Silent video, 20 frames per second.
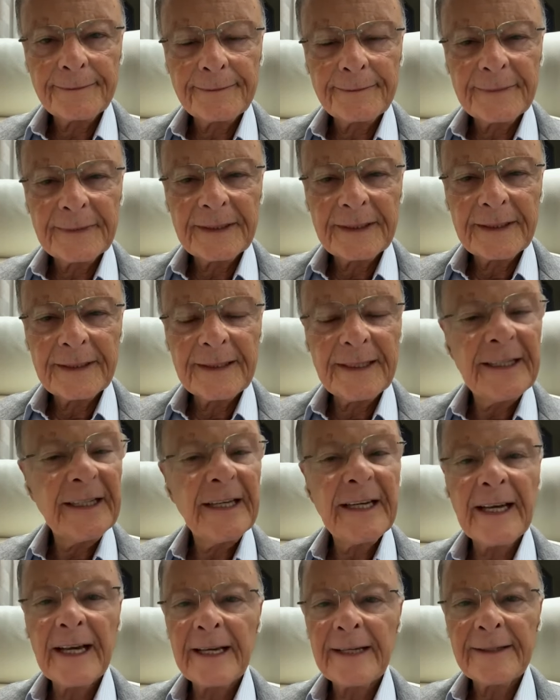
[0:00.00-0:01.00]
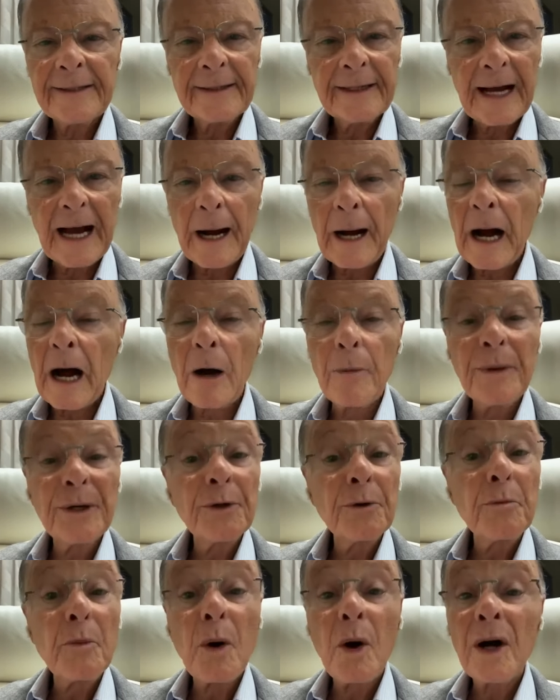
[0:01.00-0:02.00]
No one. The
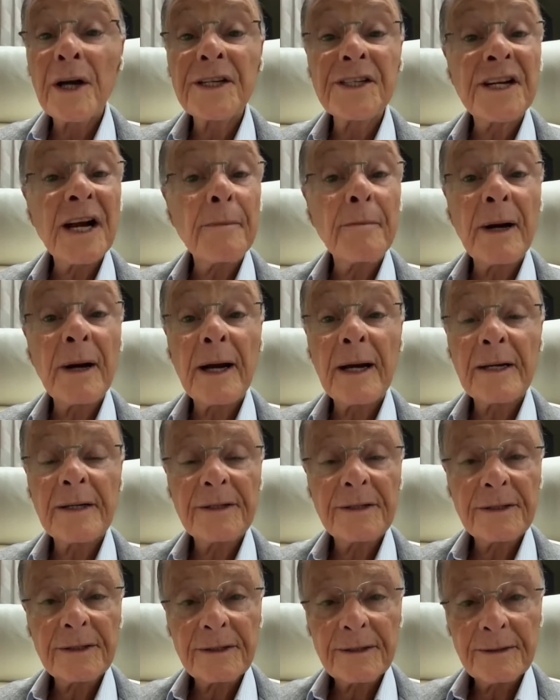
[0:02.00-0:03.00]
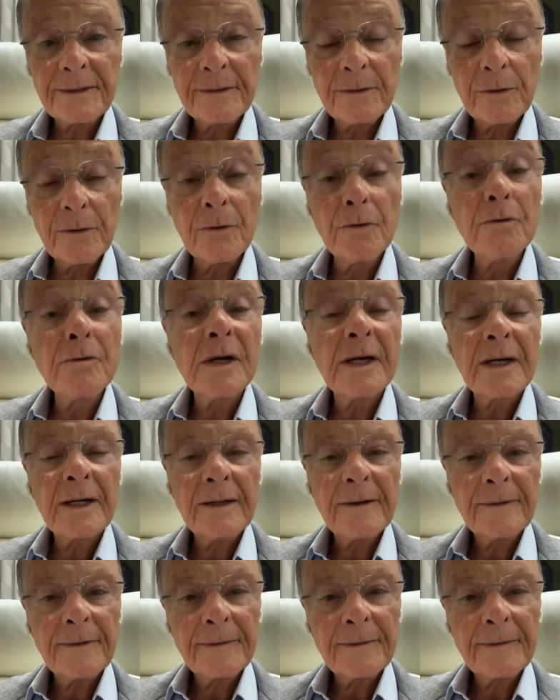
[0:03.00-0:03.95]
soul never dies, ever.